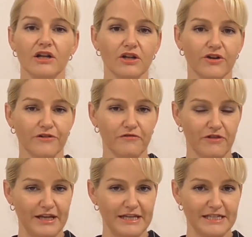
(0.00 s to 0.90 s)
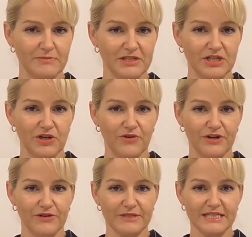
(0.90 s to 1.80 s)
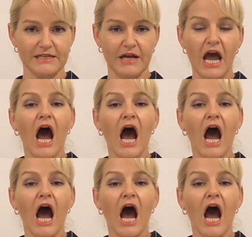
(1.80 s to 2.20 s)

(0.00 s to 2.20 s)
a lot of these materials.